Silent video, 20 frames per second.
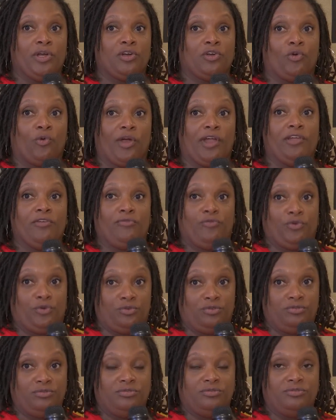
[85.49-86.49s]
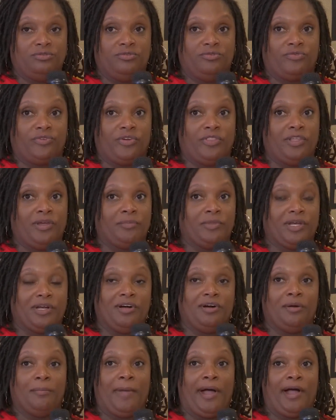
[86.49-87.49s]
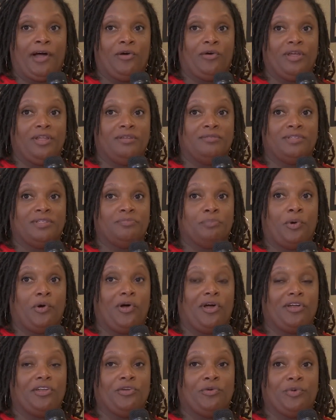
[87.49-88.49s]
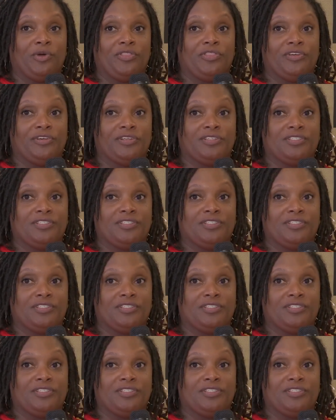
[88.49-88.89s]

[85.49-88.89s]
grateful for them to come out and partner with us.